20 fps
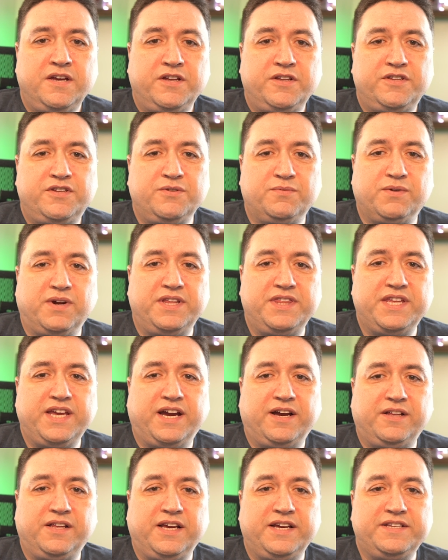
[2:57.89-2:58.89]
To run the
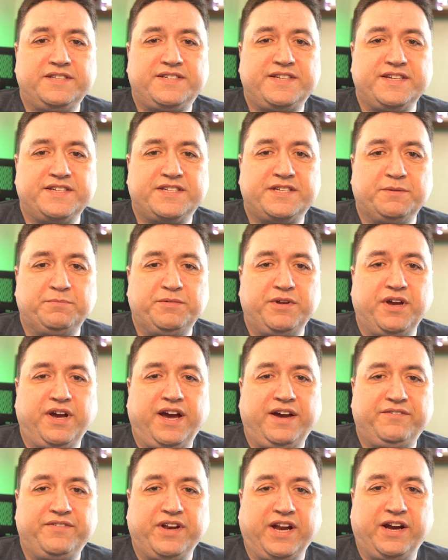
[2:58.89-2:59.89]
Outline system, you
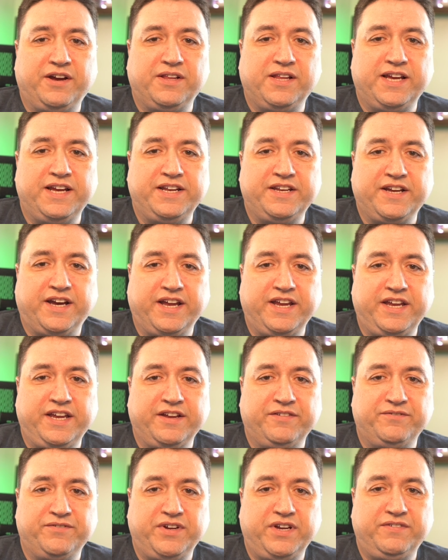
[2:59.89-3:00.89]
have an
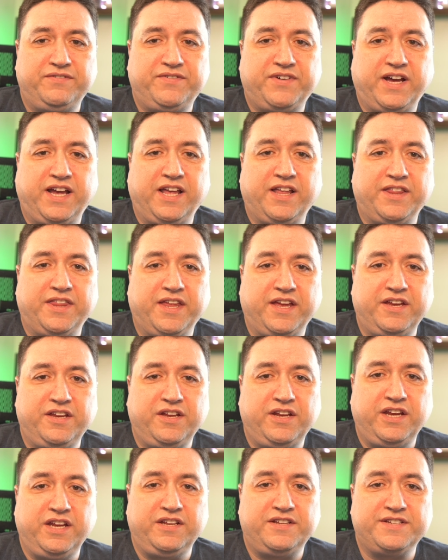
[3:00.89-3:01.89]
outline.env file that you
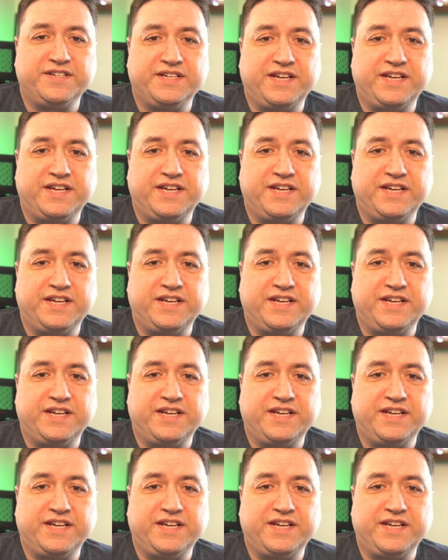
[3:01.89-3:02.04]
need to